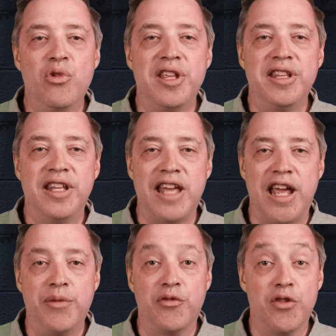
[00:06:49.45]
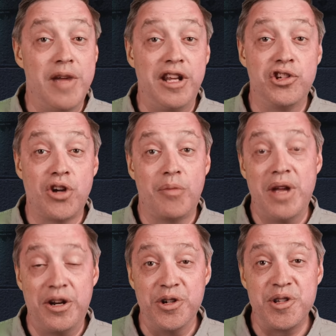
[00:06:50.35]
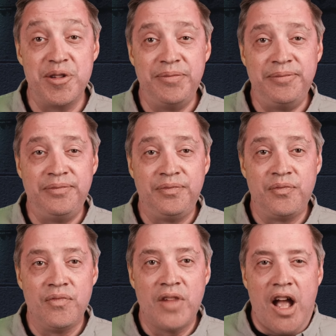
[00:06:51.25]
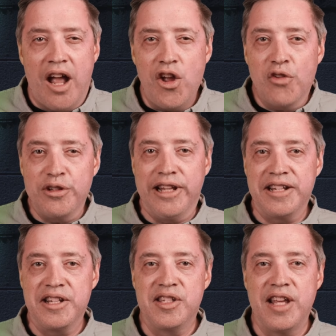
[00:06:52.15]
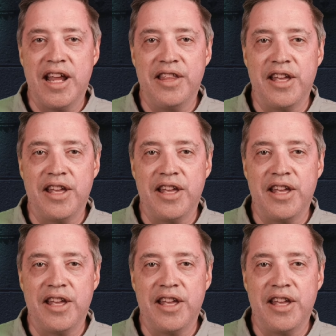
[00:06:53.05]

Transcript: within the game for many sharp bettors. I often like to say